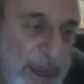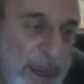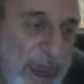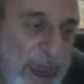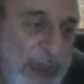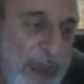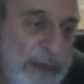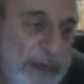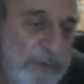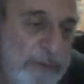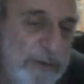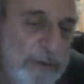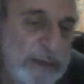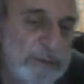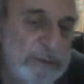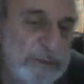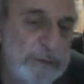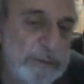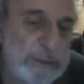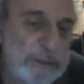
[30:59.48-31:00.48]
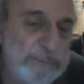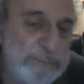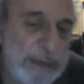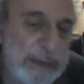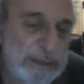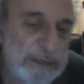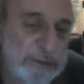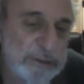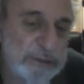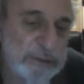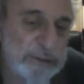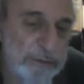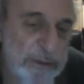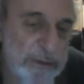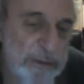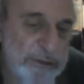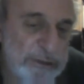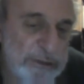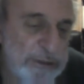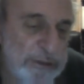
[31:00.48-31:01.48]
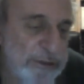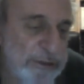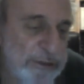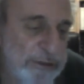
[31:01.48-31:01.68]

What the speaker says: And he arrives with this backstory, which is